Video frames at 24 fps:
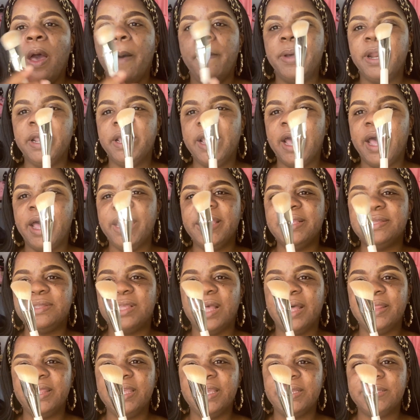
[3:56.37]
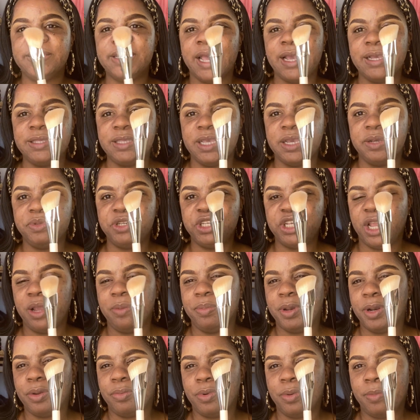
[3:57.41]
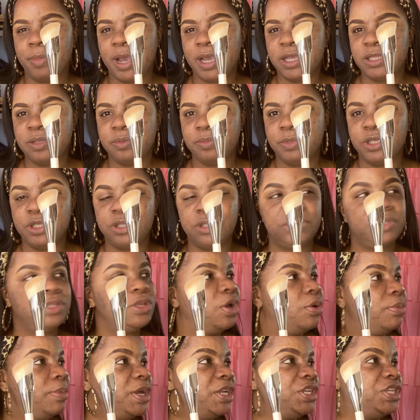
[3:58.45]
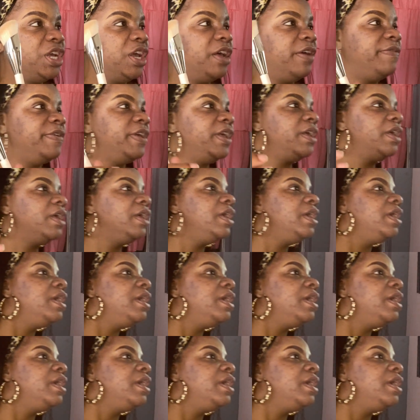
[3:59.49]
But it's not the exact same shape, but it reminds me so much of it.